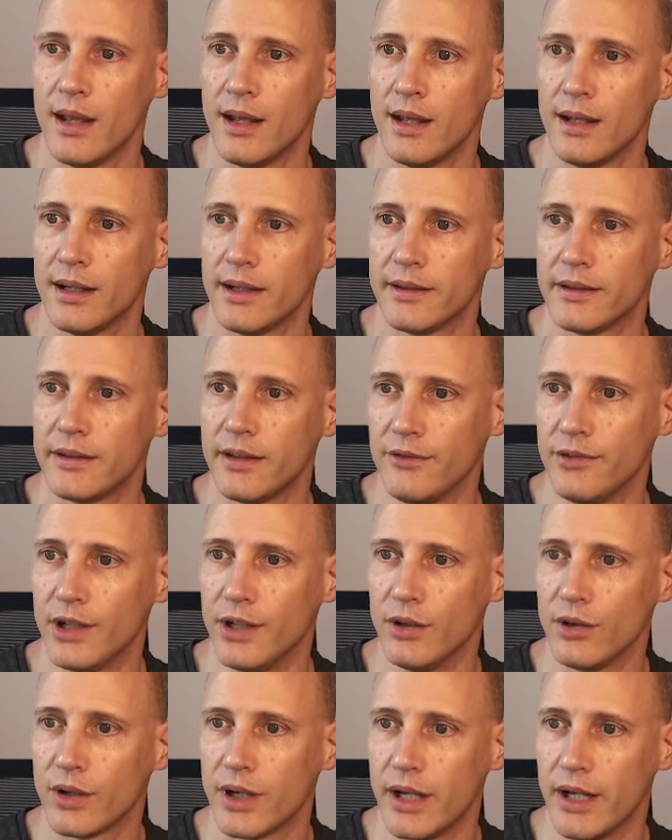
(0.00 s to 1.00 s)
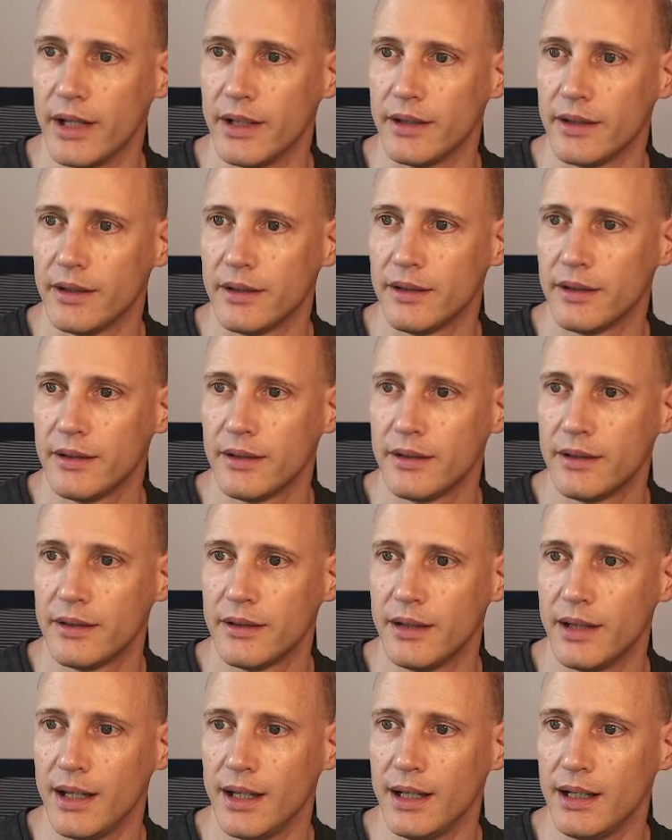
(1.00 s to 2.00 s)
Let's have a look at
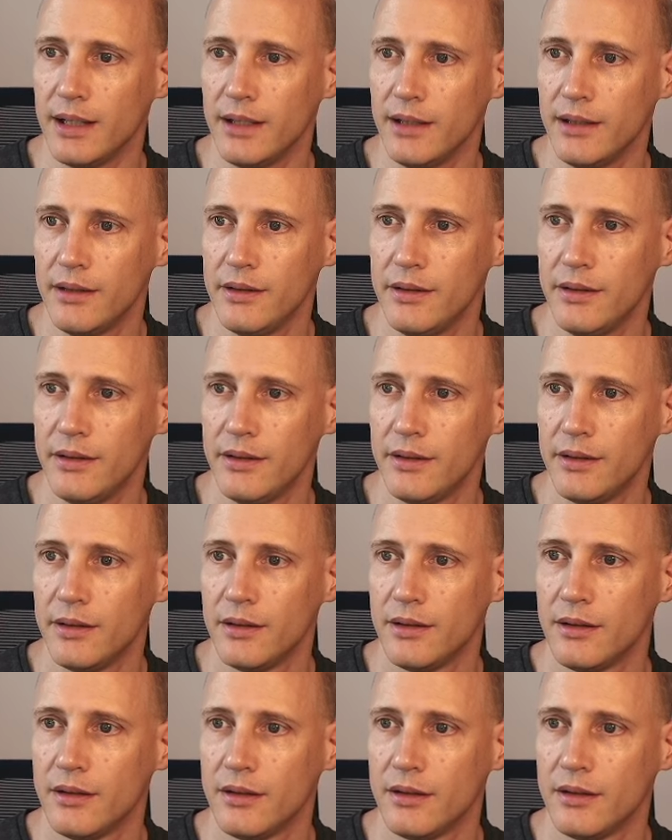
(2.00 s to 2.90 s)
Telis.